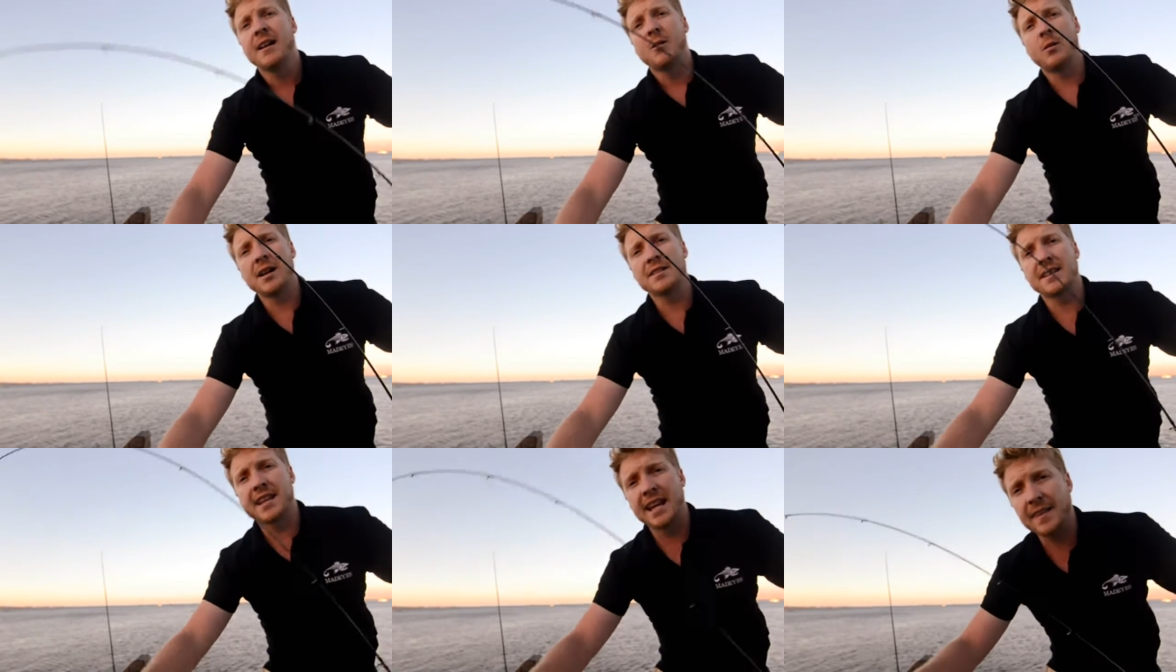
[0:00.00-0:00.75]
Once
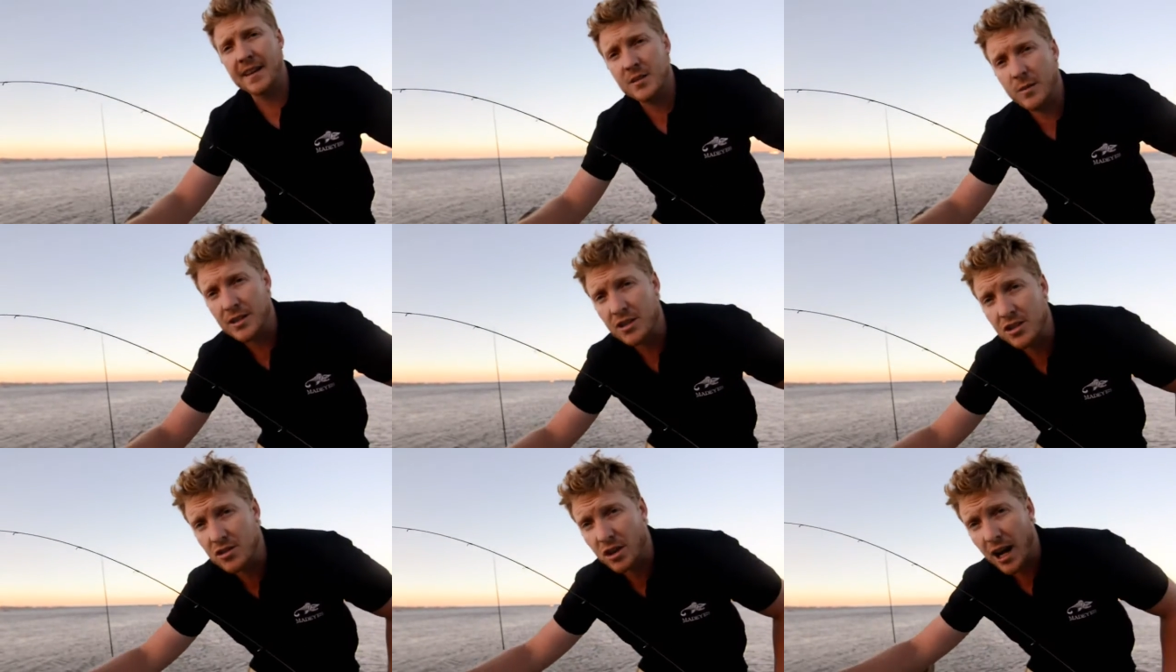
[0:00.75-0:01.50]
again, that's when you
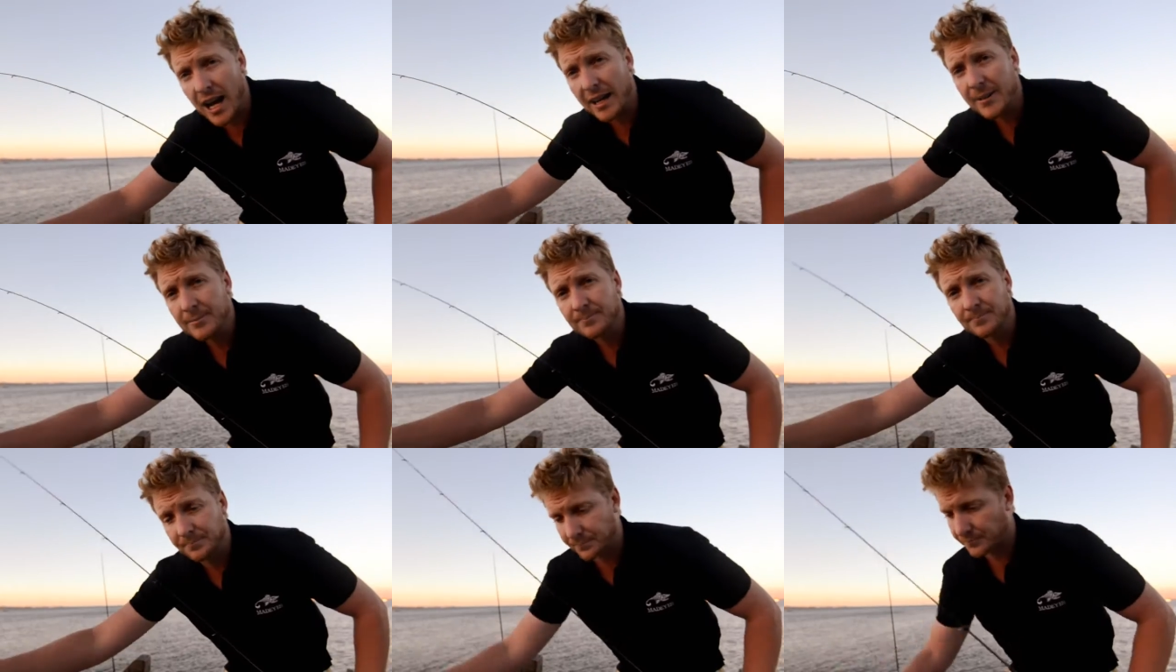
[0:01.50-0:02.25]
strike,
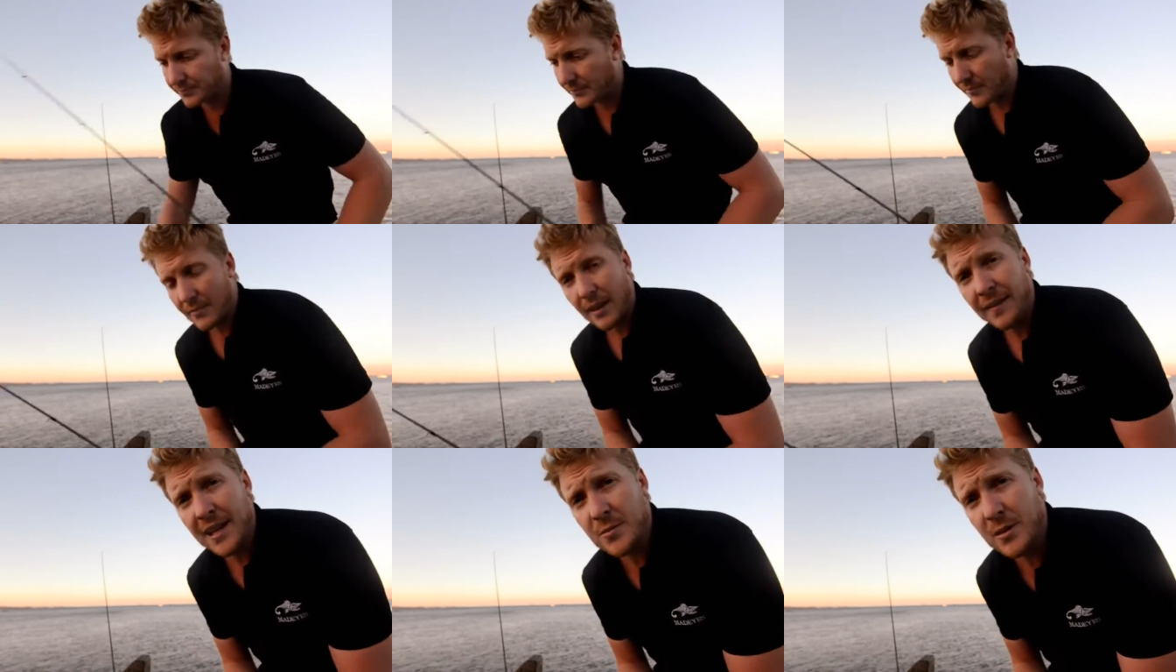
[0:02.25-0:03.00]

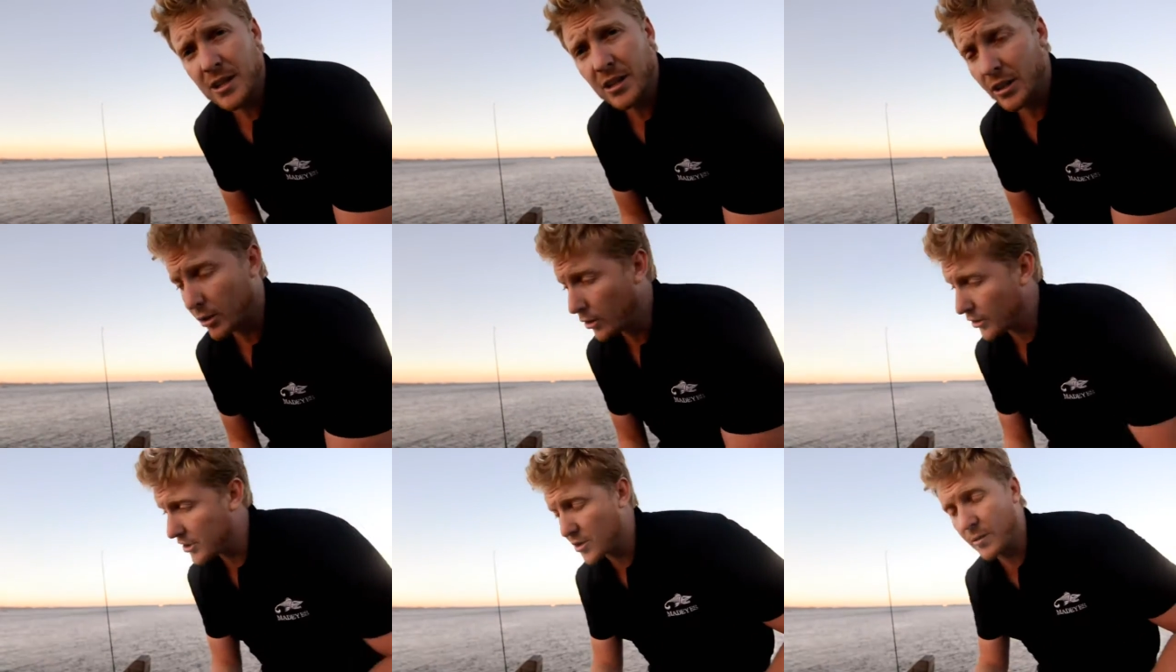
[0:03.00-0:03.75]
and that's when you're going to
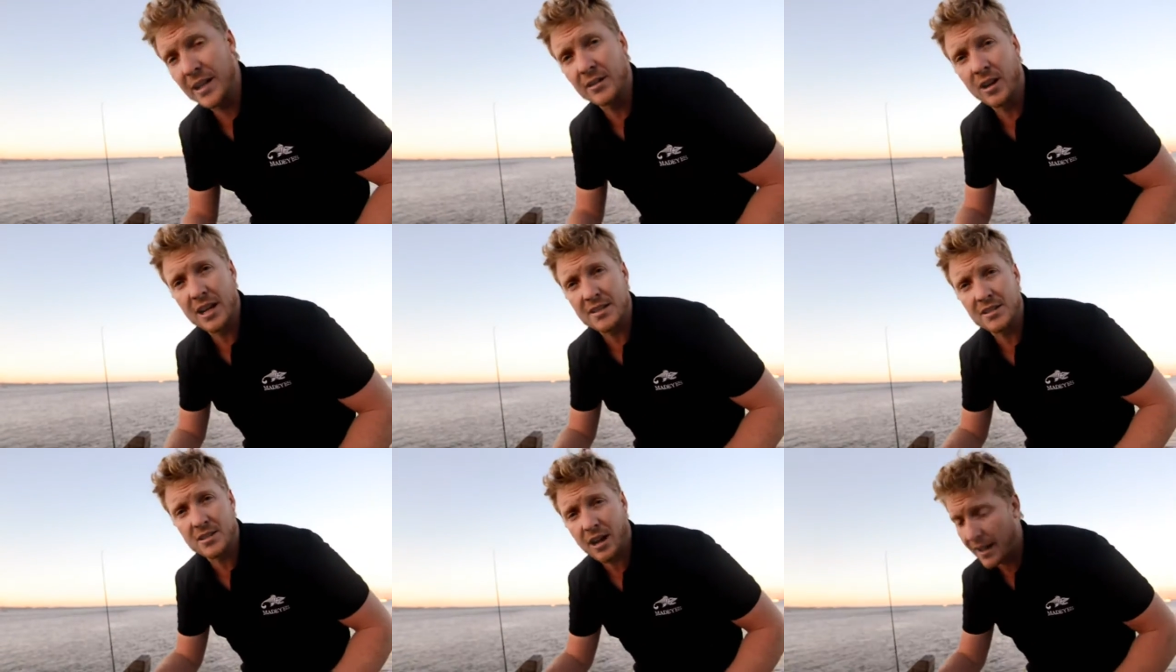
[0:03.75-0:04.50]
hook your squid nice
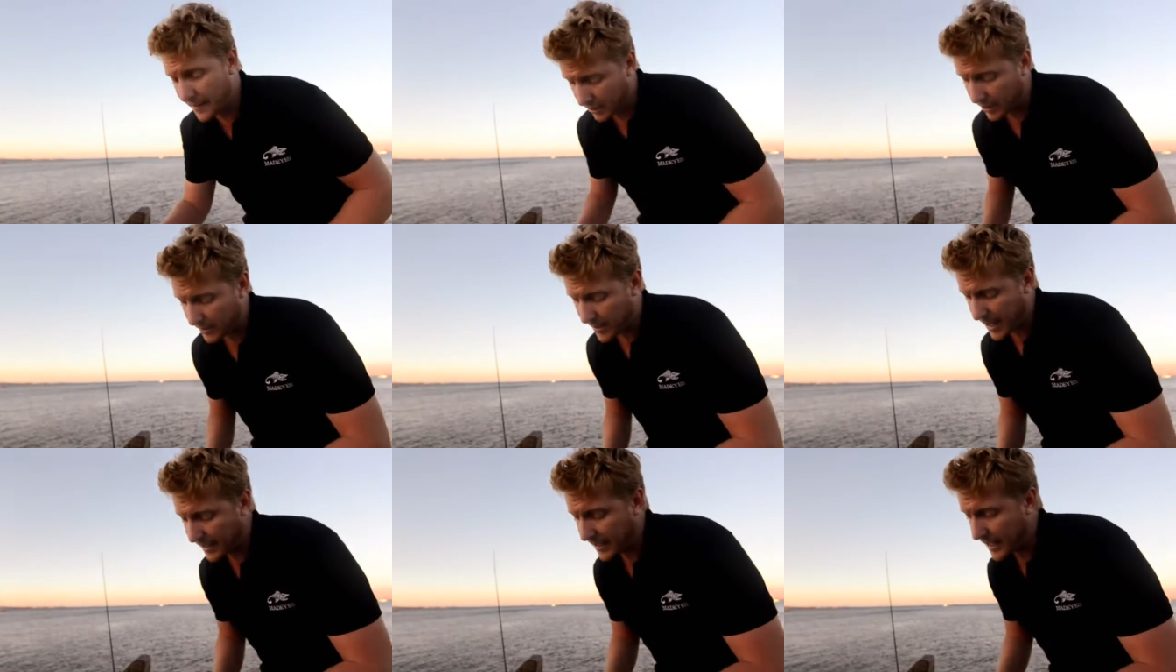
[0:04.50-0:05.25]
and tight, and they're not going to be
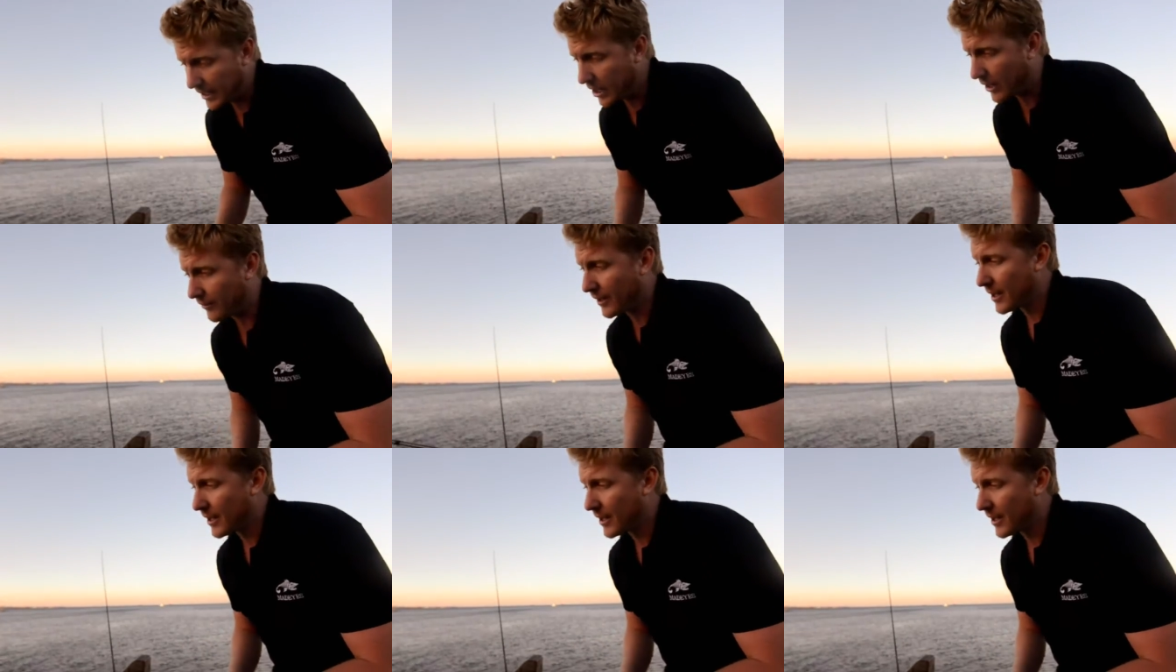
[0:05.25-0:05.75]
able to get off.